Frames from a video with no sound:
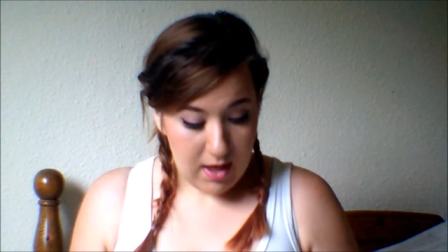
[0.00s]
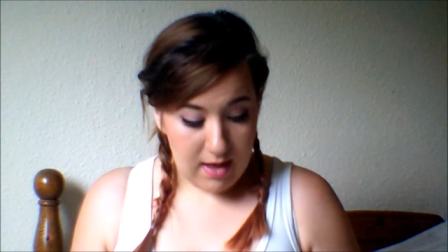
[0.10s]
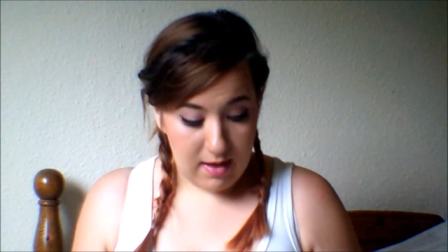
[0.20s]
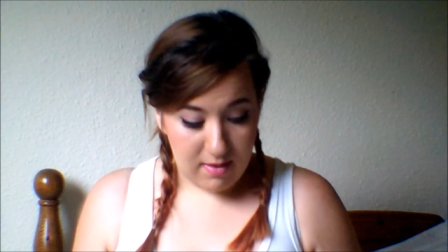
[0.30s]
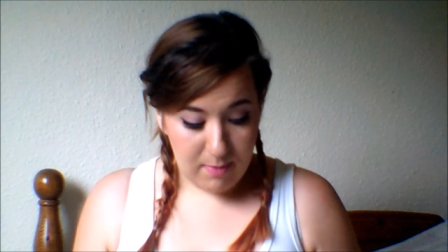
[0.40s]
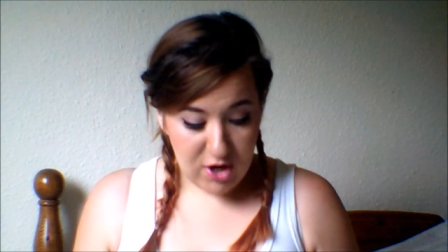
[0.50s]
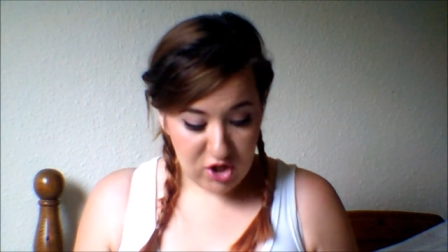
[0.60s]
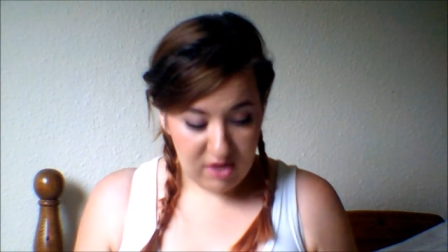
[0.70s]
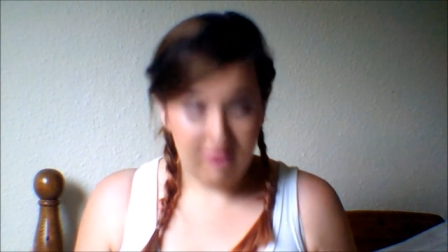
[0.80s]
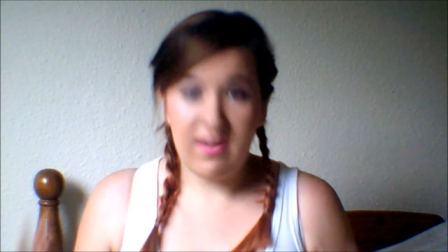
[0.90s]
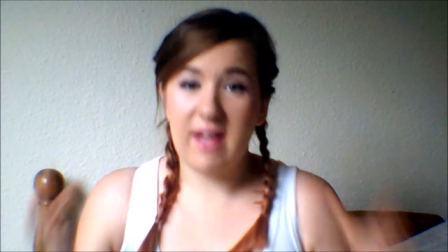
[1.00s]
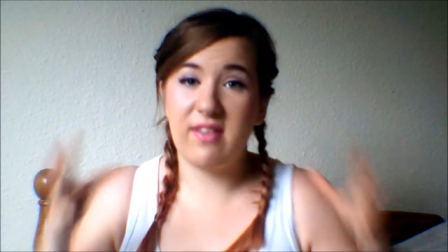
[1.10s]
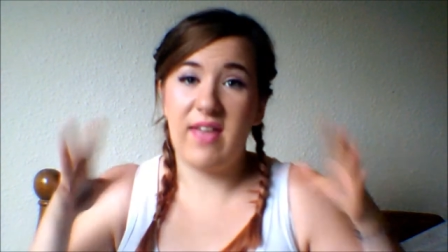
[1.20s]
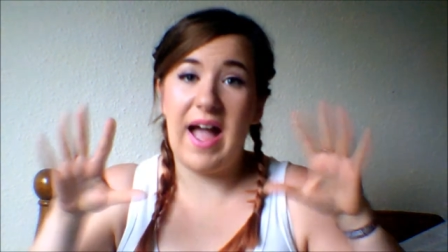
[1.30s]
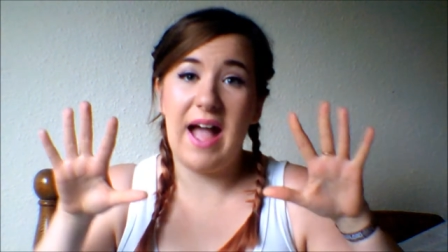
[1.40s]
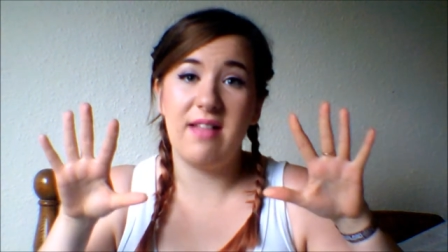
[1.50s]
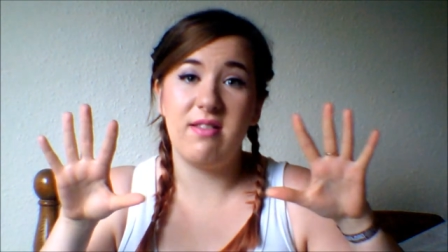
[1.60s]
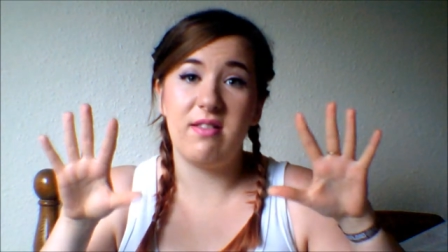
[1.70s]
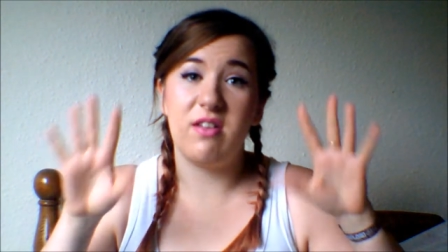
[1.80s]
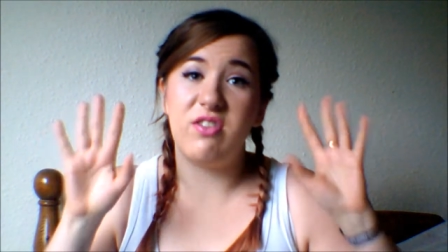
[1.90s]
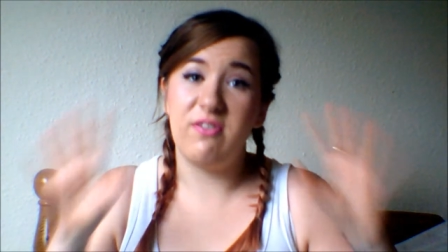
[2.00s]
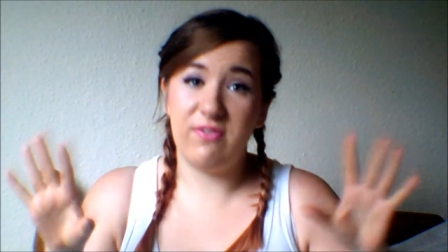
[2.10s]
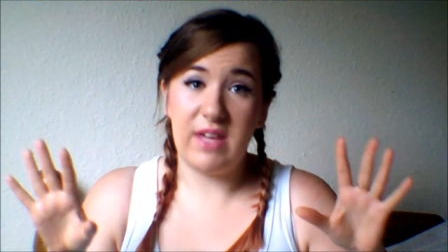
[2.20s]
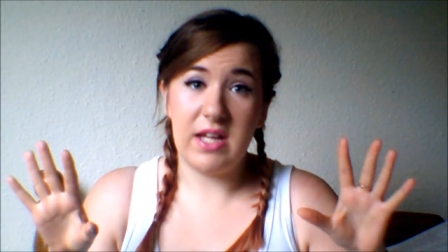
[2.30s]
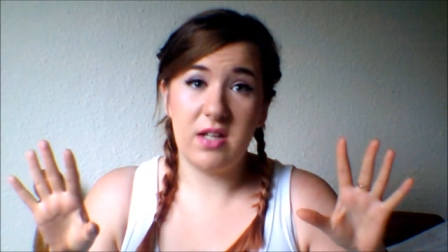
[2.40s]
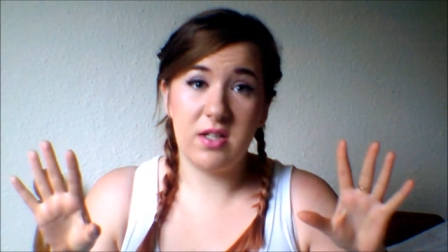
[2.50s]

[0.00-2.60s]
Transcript: It especially affects the hands and the feet.